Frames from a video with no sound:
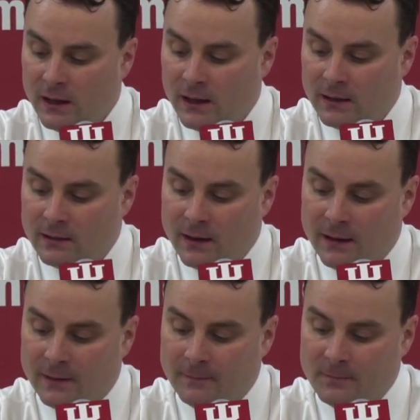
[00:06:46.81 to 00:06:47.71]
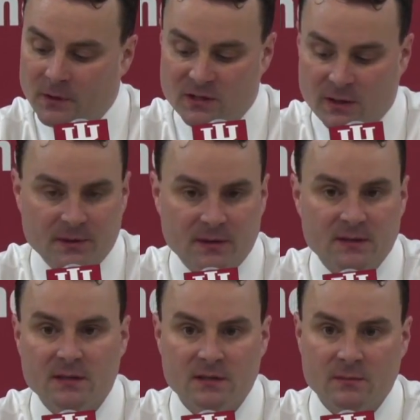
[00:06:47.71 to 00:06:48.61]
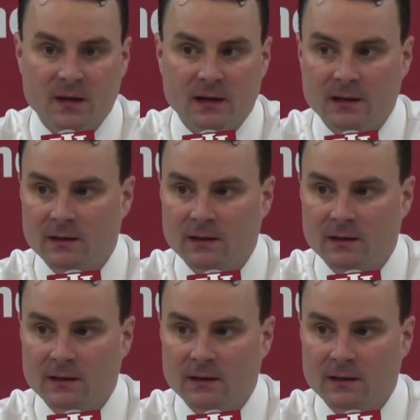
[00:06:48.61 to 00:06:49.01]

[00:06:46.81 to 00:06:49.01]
And, some of the decision-making